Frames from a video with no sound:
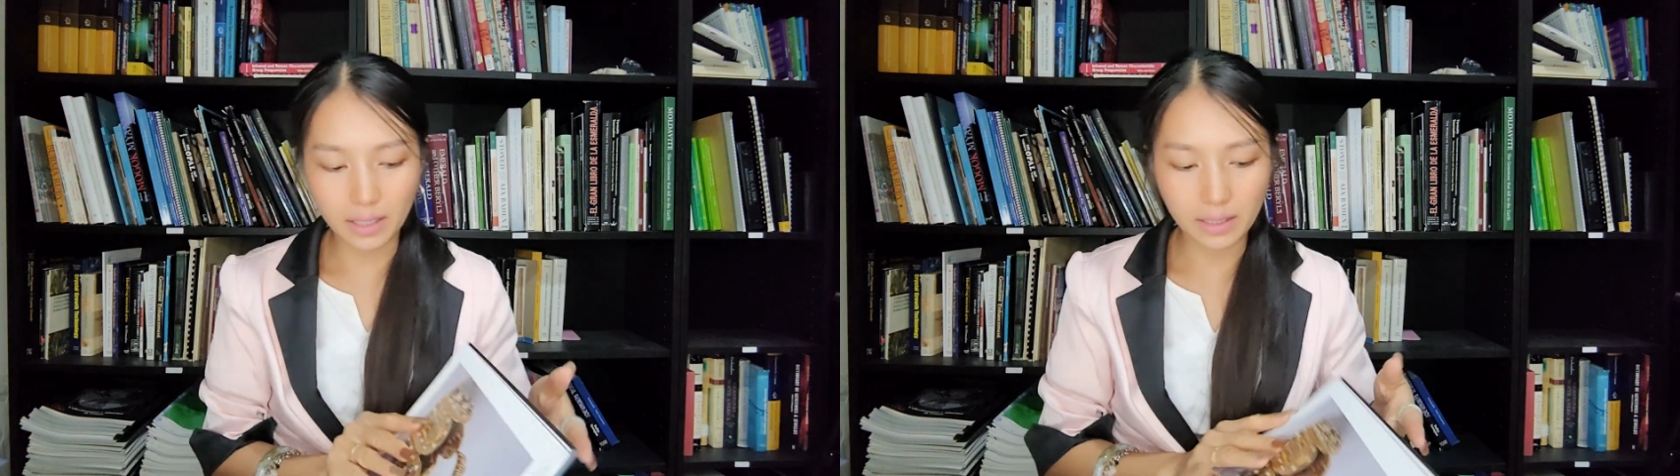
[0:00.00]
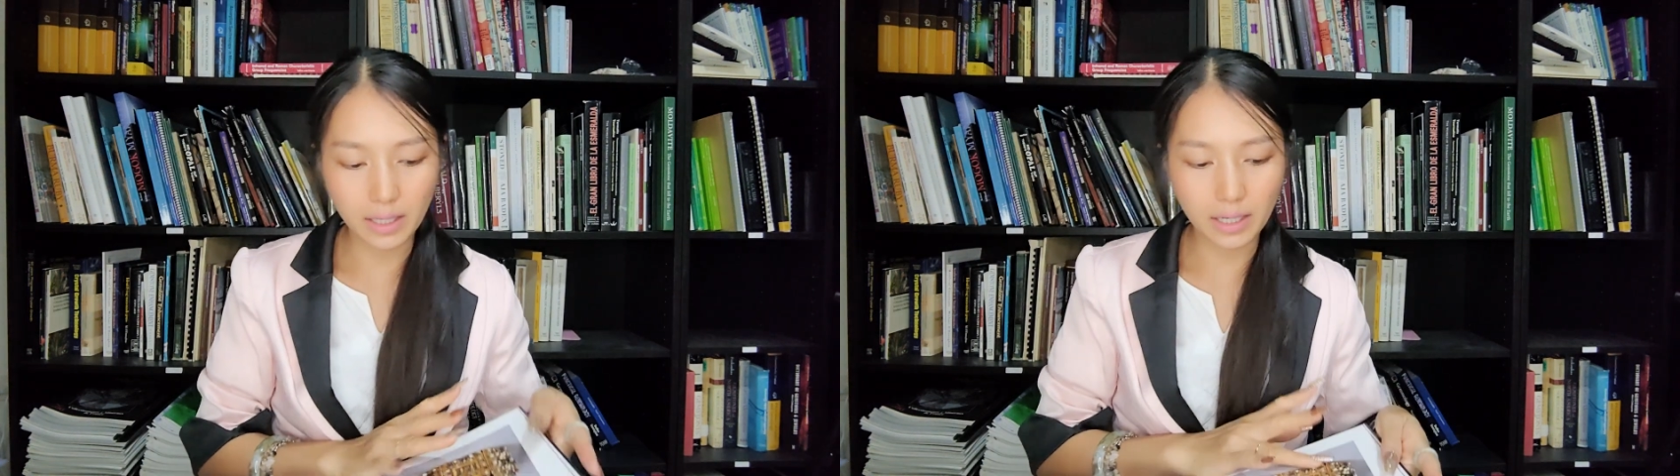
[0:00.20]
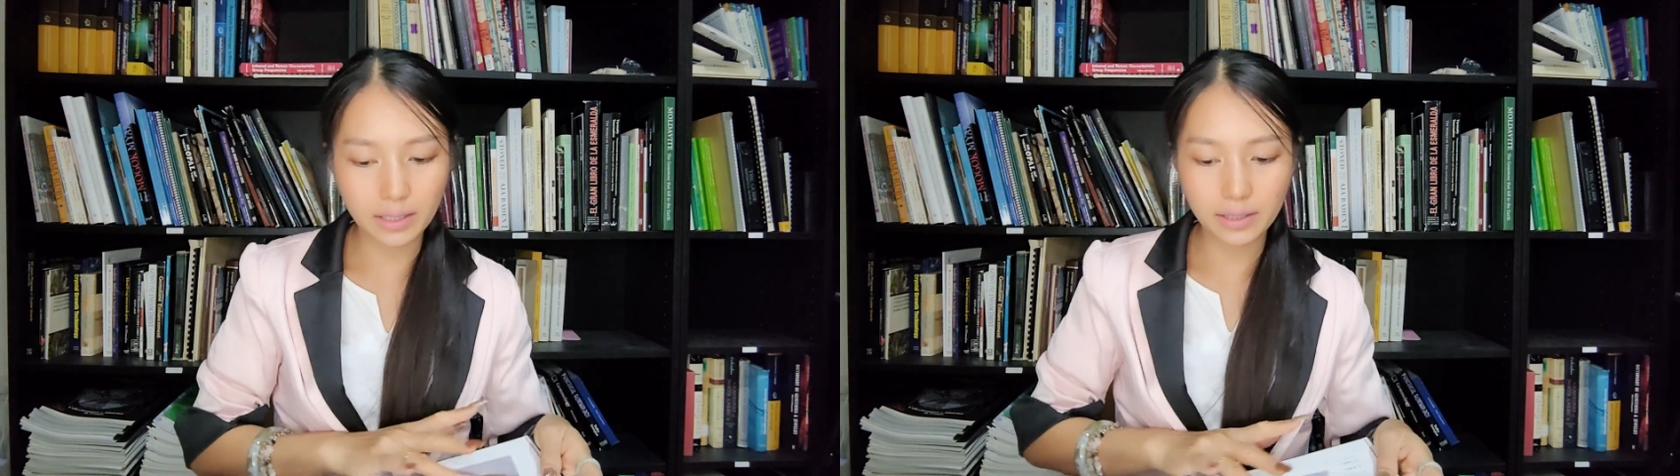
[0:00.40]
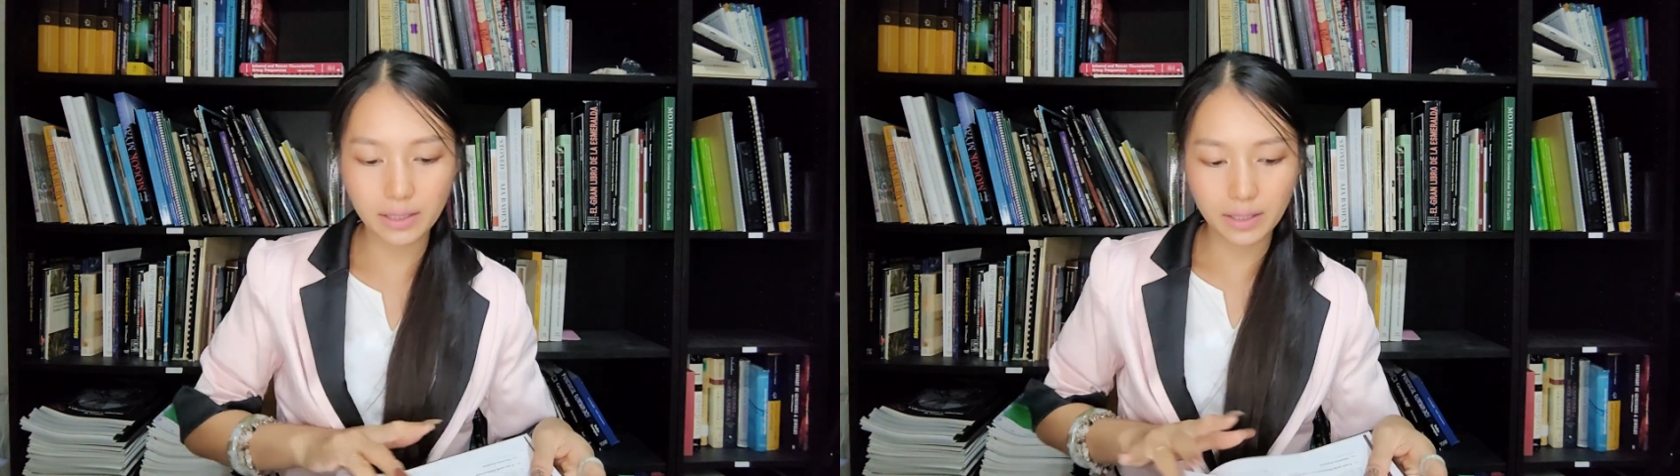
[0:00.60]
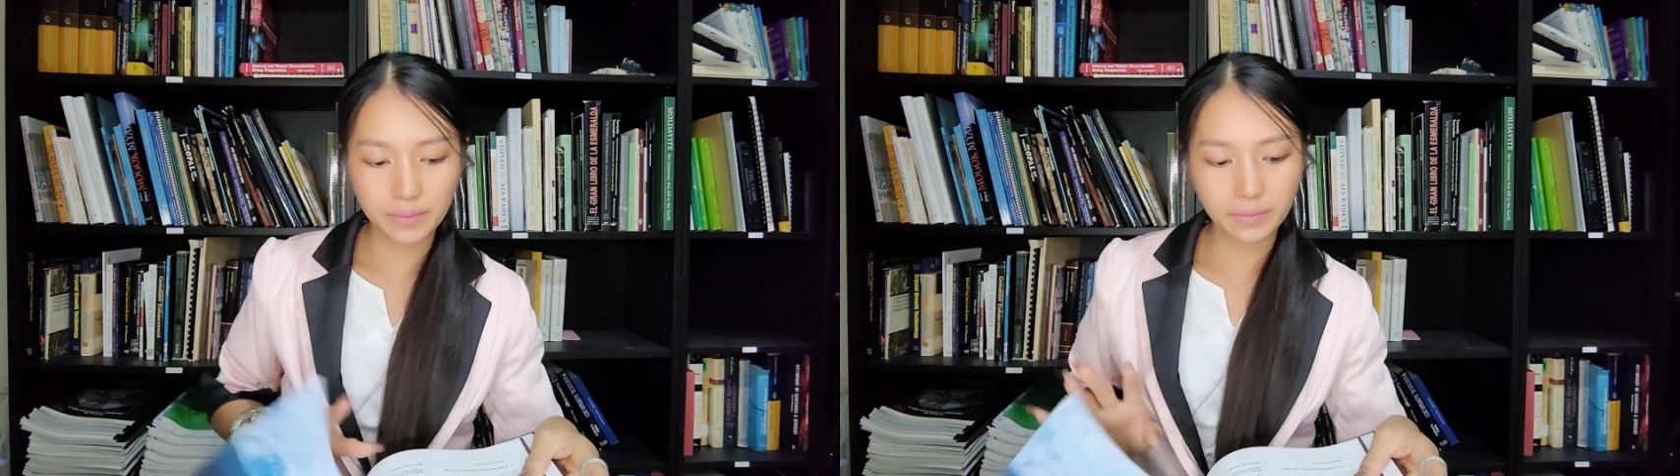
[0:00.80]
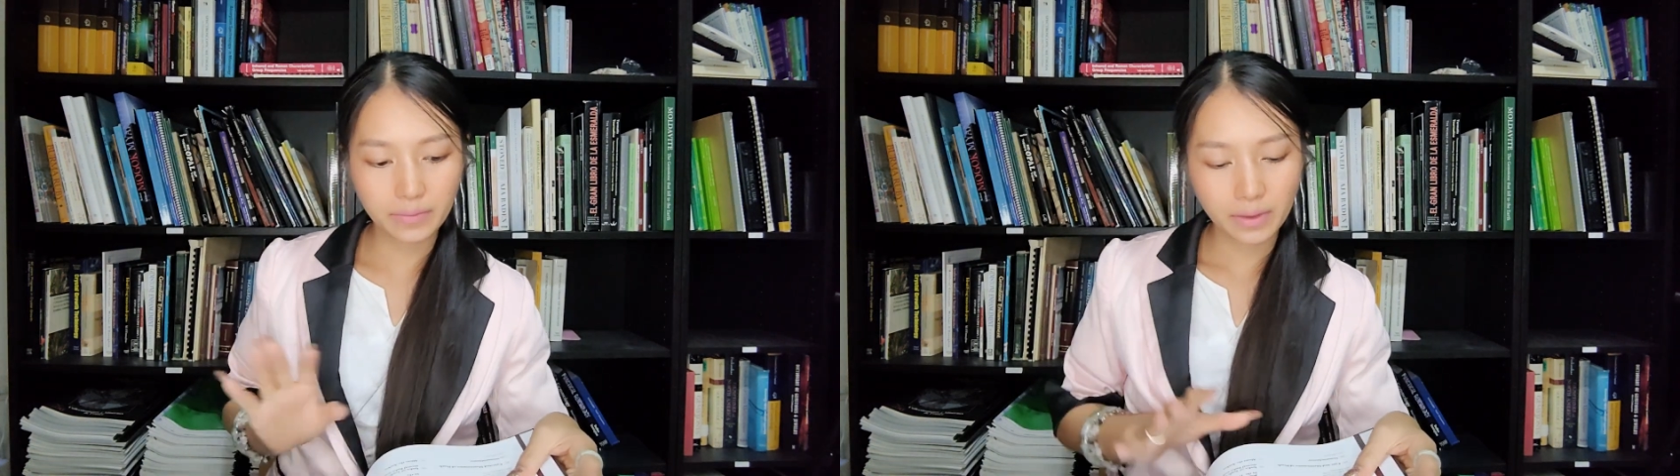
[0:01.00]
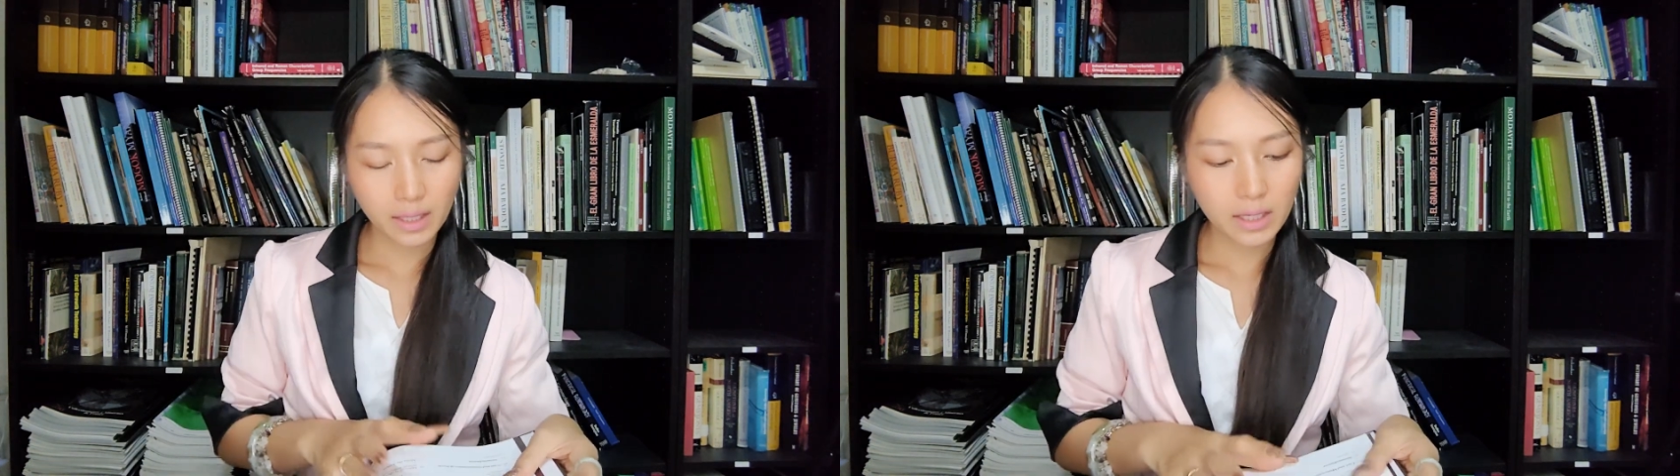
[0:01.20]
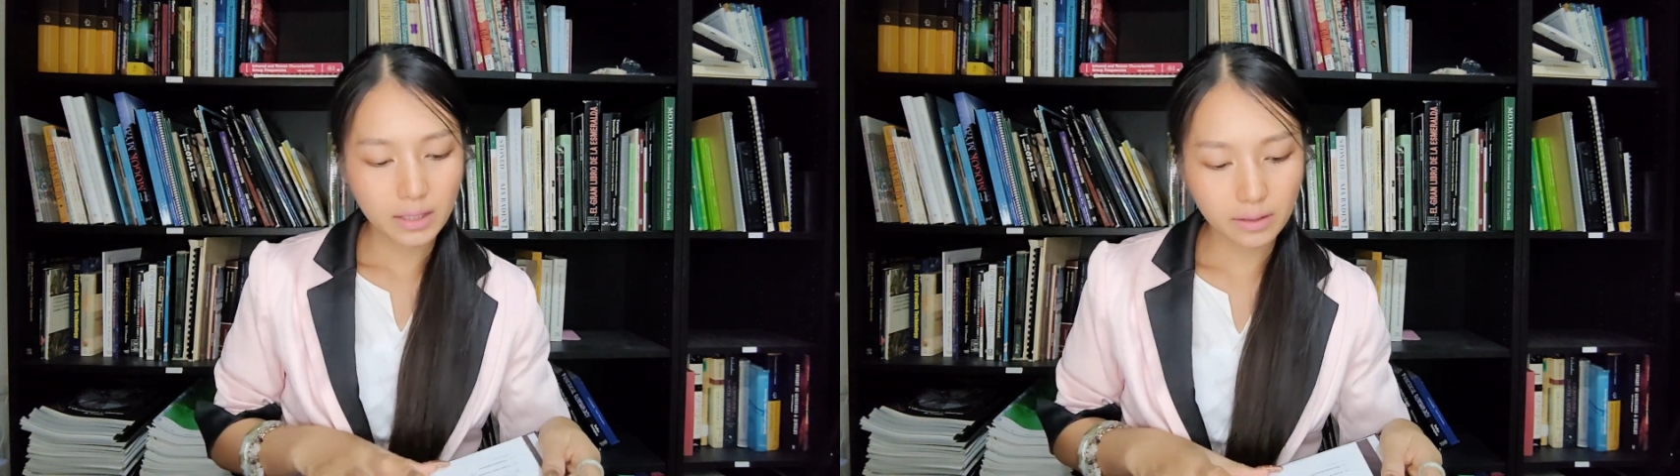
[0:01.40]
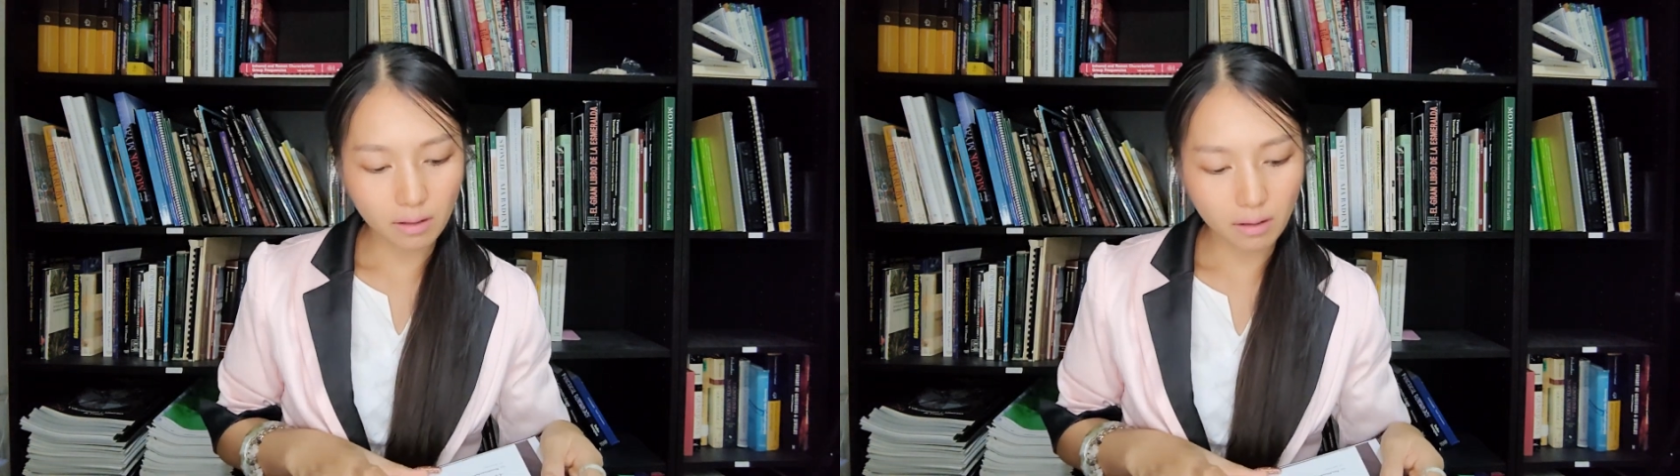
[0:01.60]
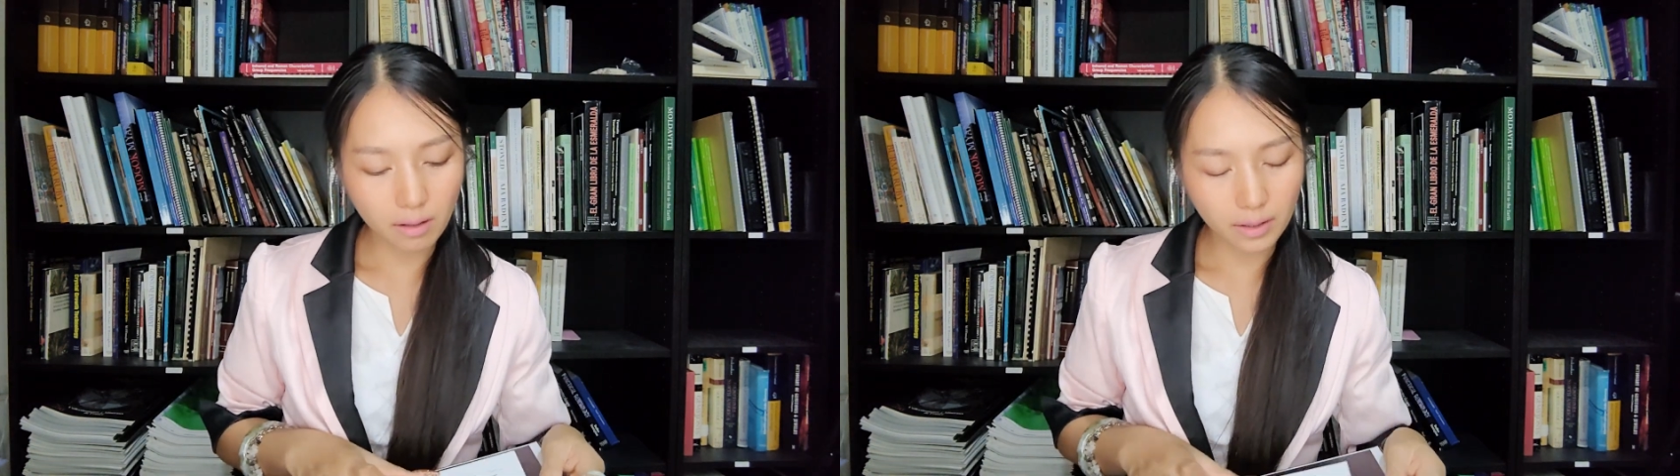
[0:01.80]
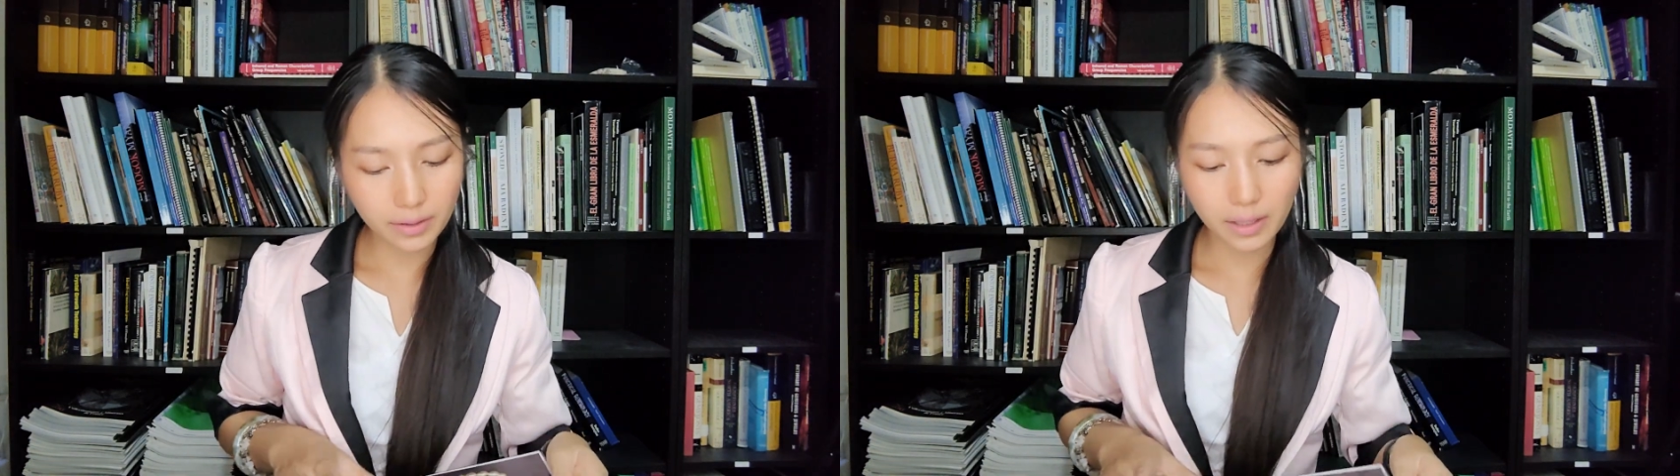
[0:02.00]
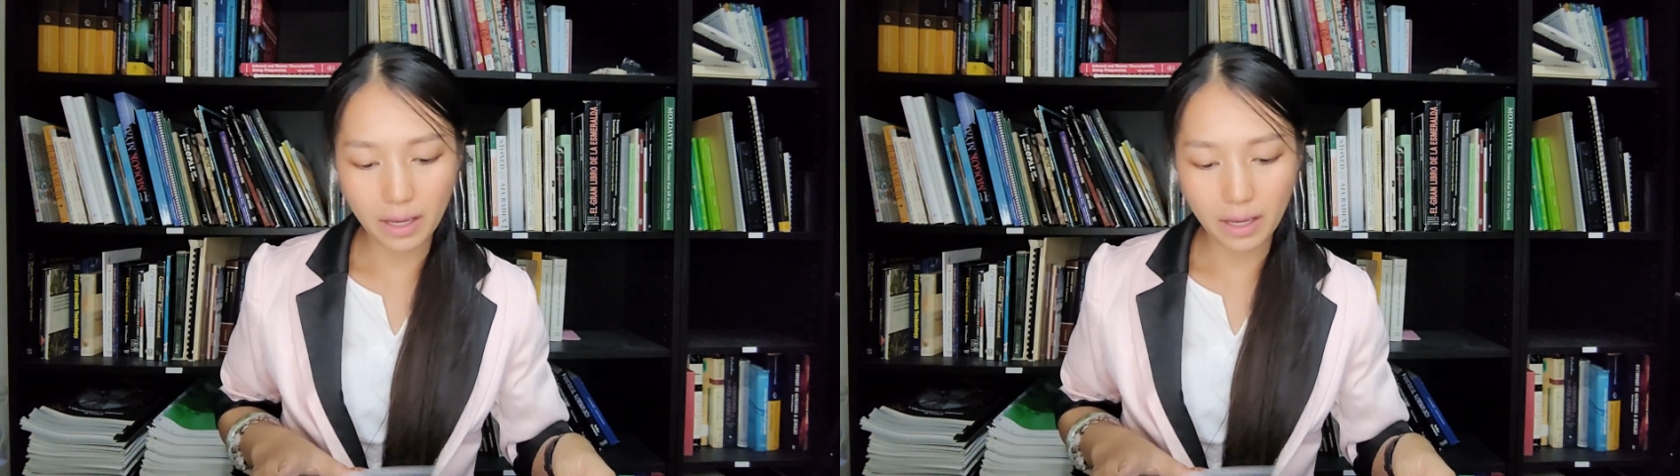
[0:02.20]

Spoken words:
Then, so